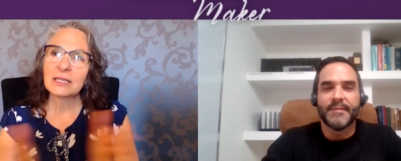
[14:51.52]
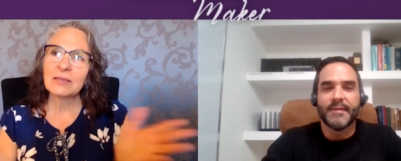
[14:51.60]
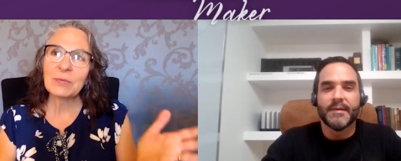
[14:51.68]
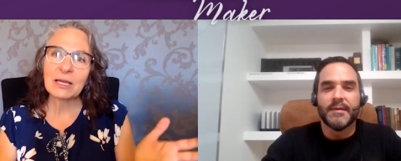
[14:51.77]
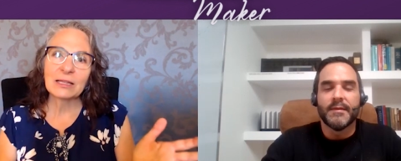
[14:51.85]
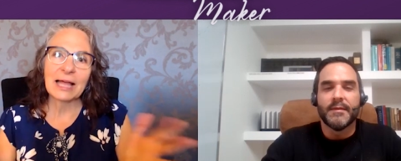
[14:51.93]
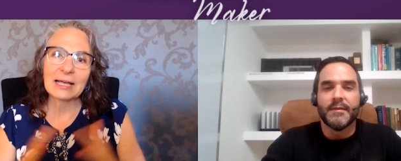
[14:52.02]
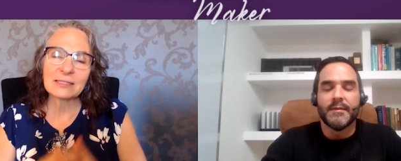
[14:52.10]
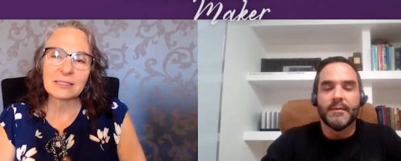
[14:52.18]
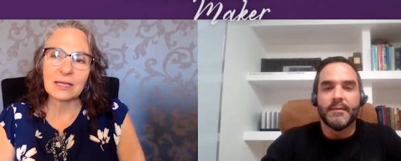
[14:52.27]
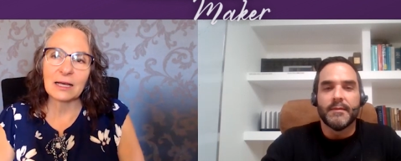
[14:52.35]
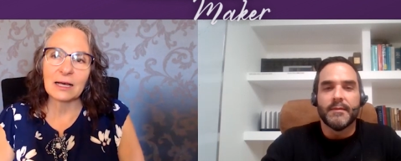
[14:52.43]
Speaker 1: Give me a
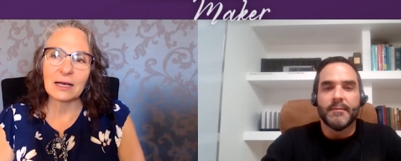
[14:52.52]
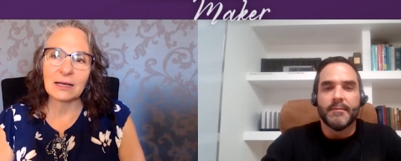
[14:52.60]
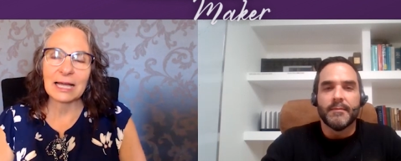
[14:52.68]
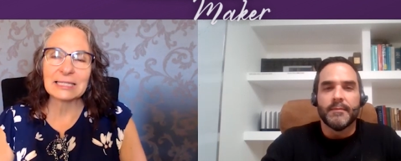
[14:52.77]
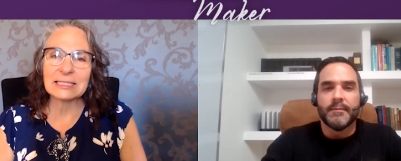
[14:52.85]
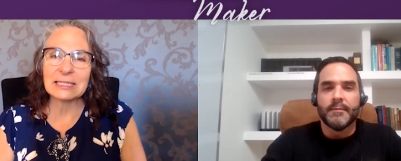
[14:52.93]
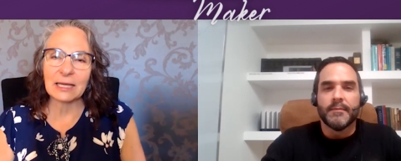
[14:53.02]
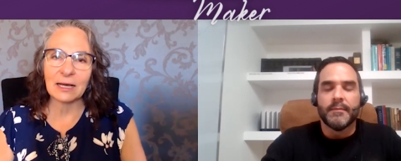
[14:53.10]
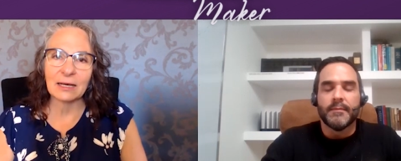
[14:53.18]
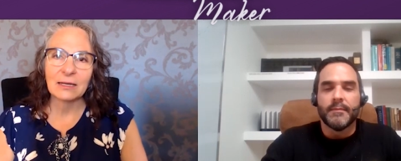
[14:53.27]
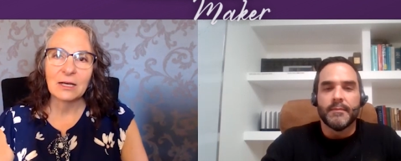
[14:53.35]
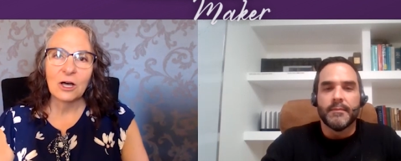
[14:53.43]
last uh,
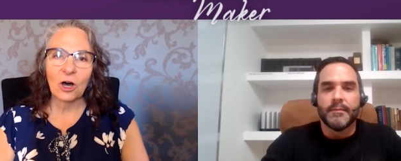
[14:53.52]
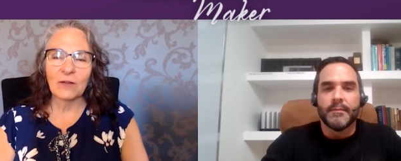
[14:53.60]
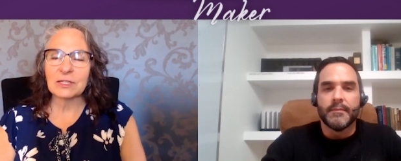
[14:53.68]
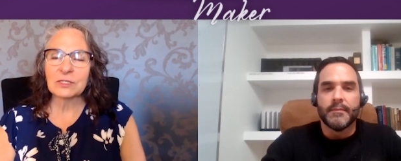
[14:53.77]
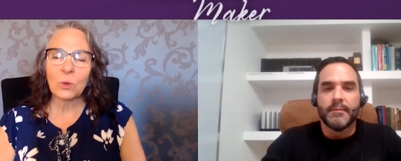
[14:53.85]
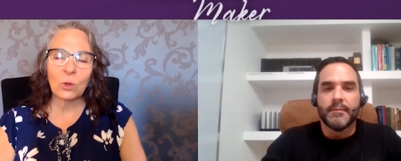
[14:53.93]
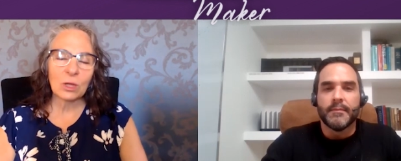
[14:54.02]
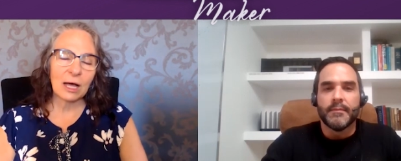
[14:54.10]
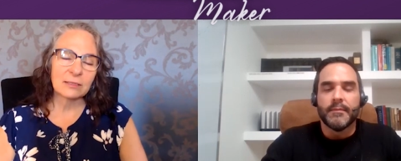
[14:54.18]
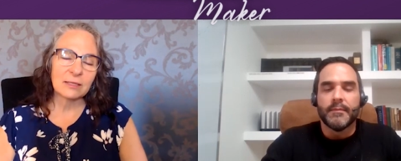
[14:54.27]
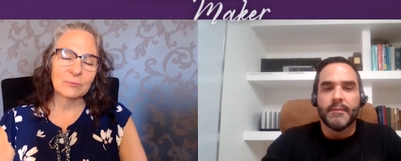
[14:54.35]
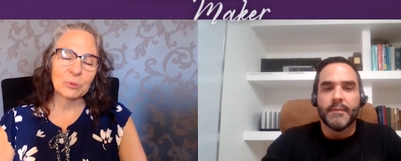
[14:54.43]
idea on this whole
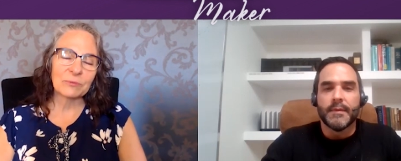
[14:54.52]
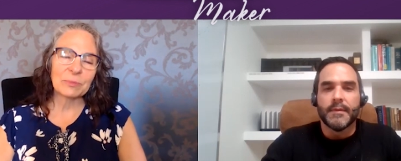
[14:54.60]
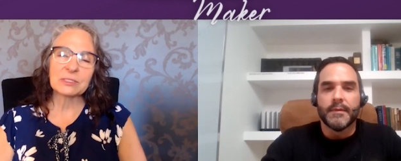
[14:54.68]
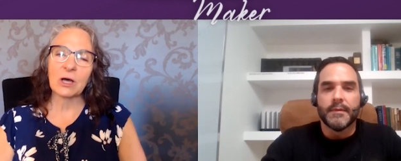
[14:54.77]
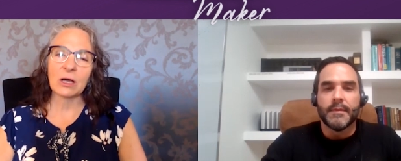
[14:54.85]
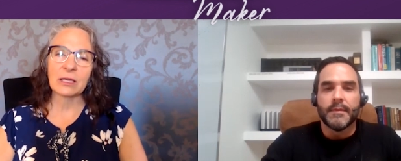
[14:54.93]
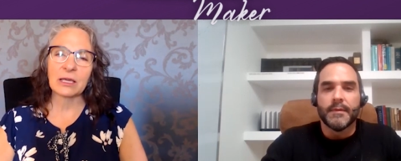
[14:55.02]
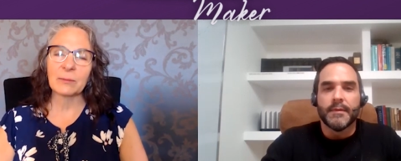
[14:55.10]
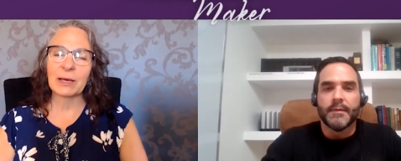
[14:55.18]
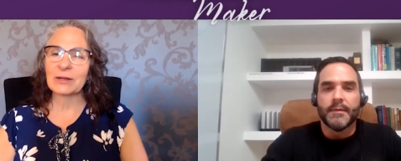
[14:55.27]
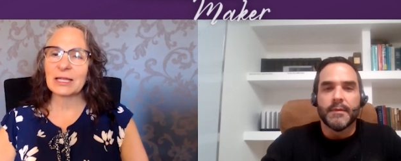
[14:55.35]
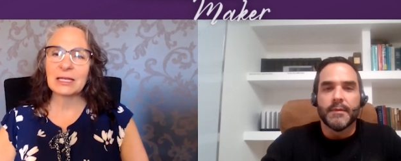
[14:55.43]
concept we've been talking
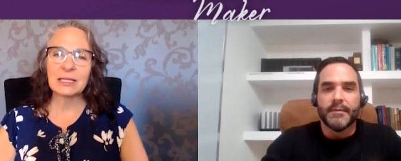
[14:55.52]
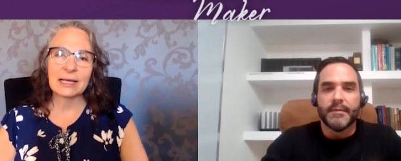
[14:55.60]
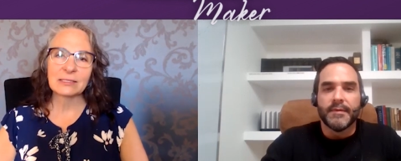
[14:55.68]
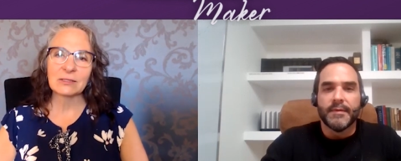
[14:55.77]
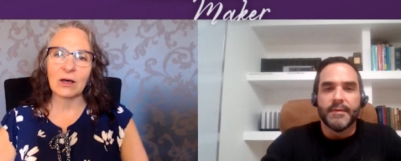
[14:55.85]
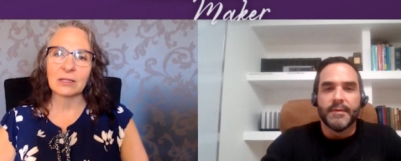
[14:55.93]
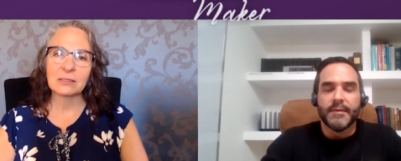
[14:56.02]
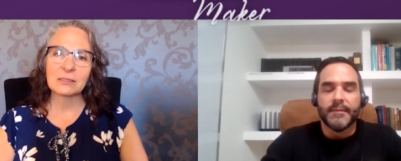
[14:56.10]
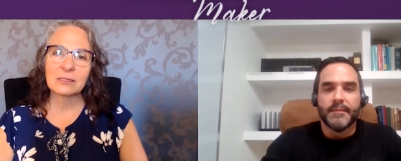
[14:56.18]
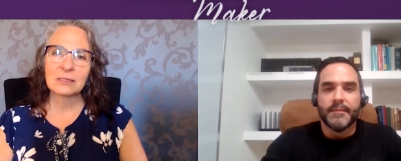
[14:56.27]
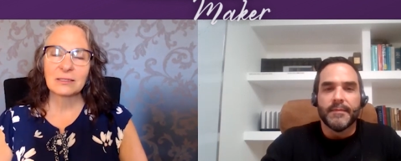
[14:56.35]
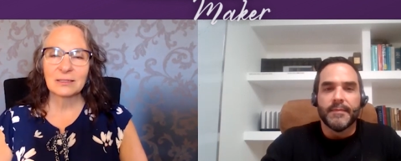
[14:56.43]
about. Any last
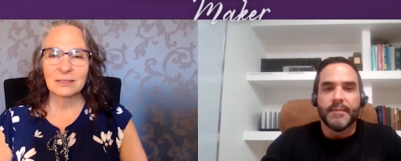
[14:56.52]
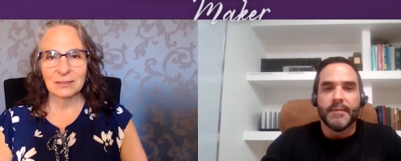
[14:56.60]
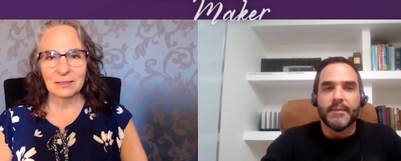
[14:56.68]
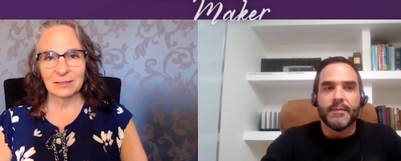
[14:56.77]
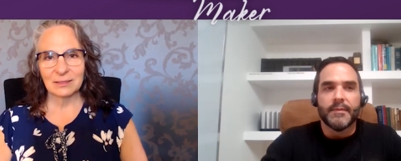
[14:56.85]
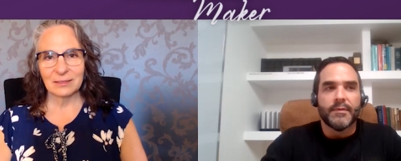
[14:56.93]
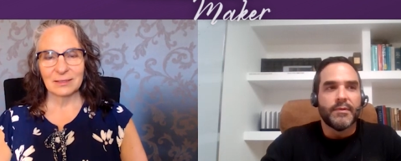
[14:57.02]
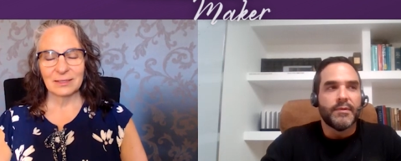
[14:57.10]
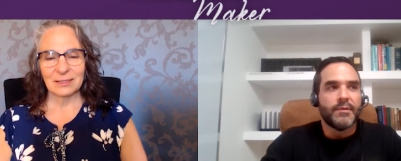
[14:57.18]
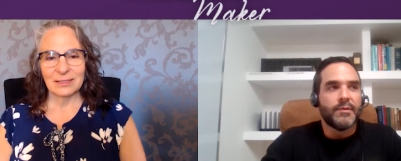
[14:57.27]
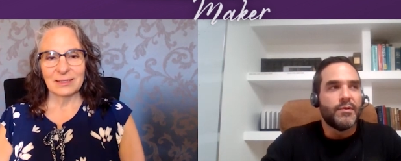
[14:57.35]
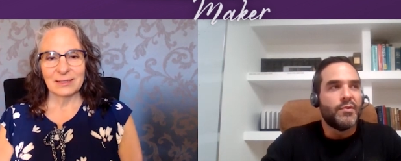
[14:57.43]
thoughts?
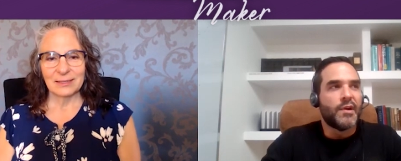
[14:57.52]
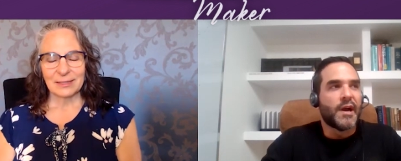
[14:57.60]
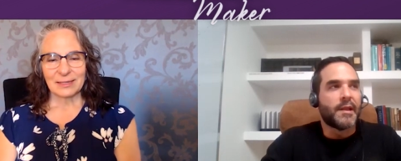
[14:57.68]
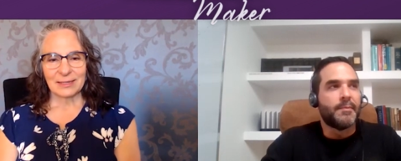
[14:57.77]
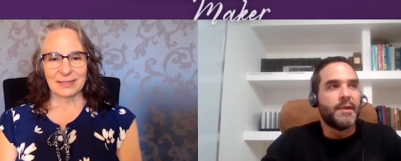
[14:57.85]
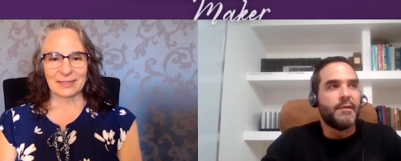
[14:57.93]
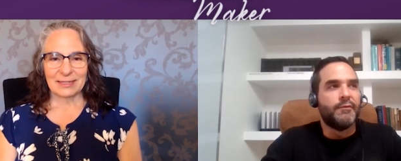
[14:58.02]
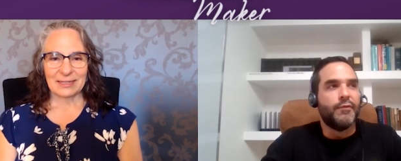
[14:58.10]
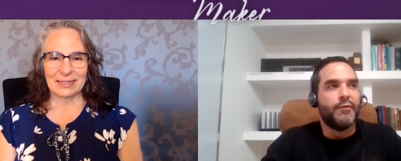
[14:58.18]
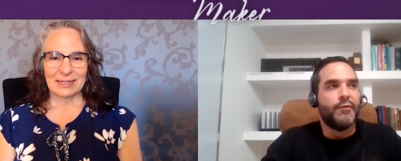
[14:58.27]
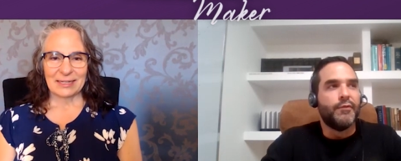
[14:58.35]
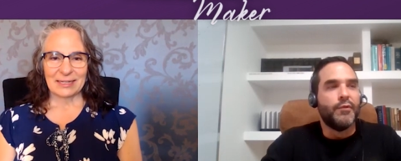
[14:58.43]
Speaker 2: You got to be
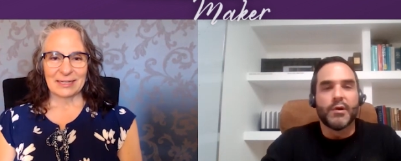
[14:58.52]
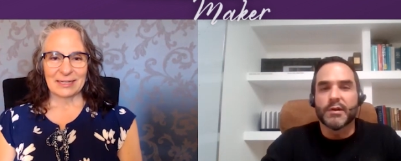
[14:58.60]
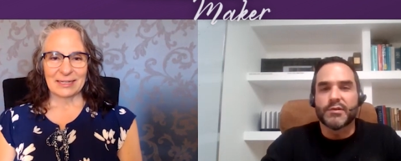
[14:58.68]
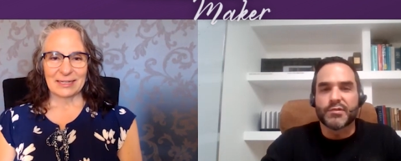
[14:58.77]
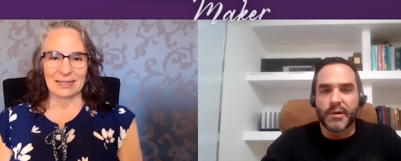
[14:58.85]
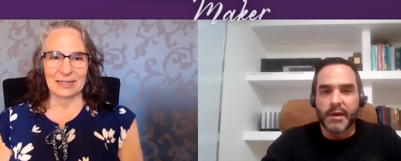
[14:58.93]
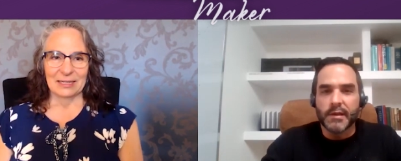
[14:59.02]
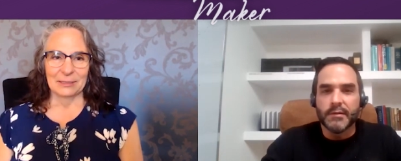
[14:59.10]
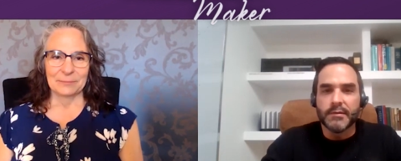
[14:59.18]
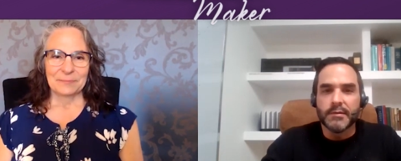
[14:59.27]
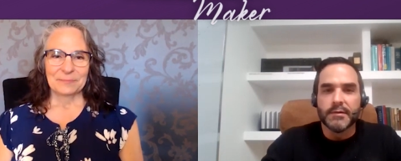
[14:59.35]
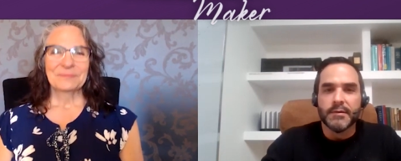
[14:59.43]
VUCA
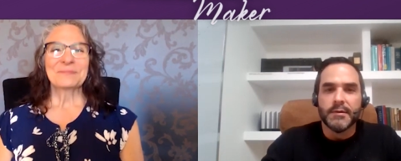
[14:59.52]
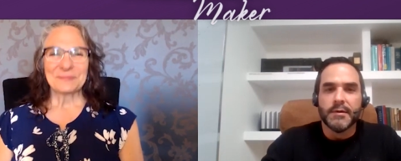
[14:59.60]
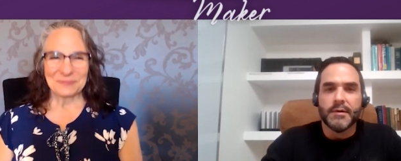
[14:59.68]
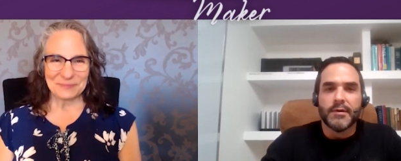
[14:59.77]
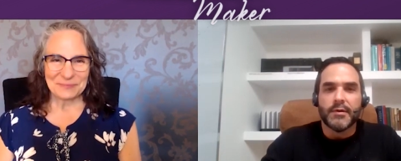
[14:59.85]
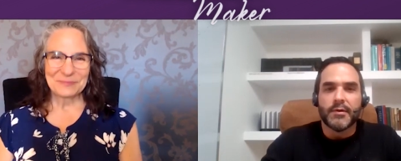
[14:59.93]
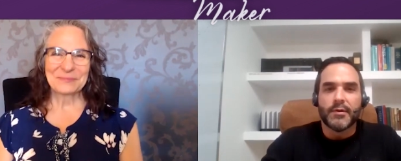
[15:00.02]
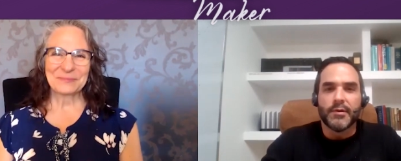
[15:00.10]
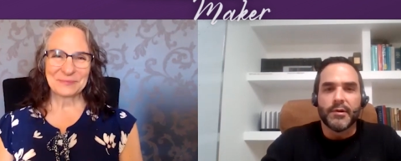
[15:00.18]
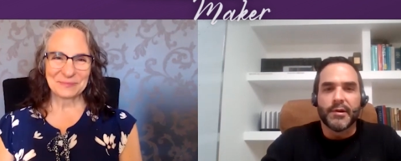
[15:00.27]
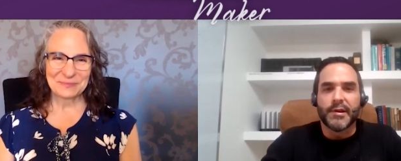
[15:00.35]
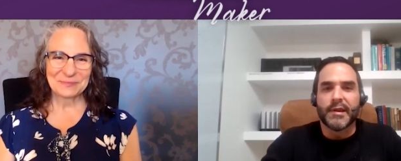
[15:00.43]
trained,
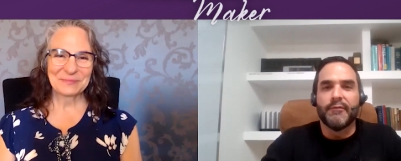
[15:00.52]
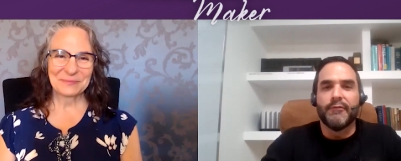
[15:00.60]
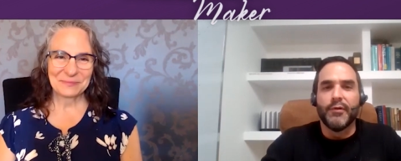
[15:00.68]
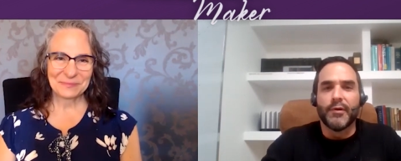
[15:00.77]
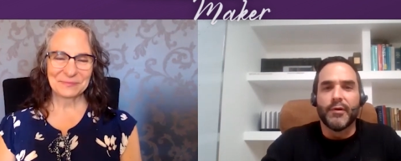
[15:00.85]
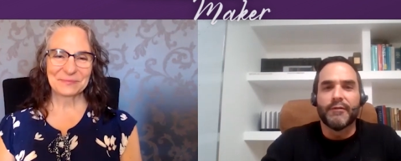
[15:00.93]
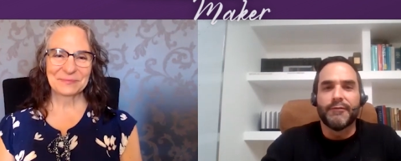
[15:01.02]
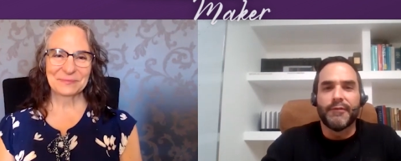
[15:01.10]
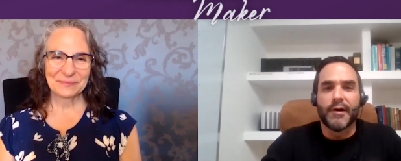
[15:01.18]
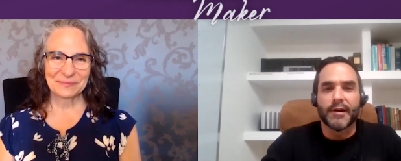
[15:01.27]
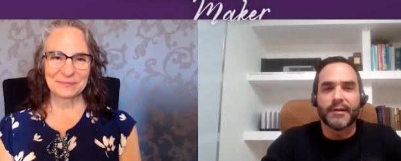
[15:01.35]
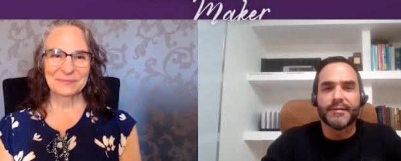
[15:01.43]
or you're gonna get VUCA
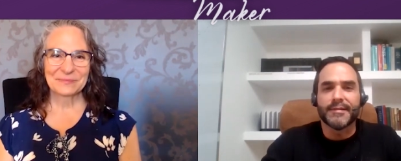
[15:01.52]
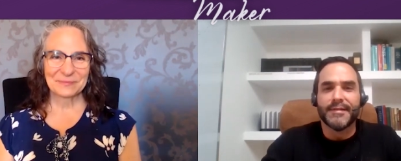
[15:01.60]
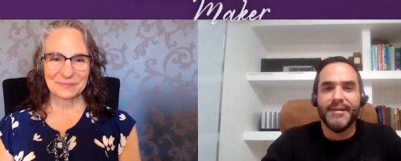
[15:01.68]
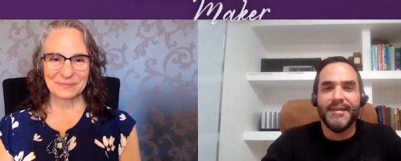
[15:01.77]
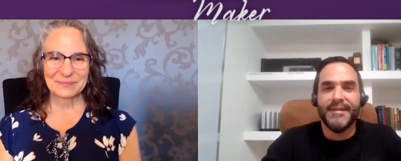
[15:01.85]
fucked.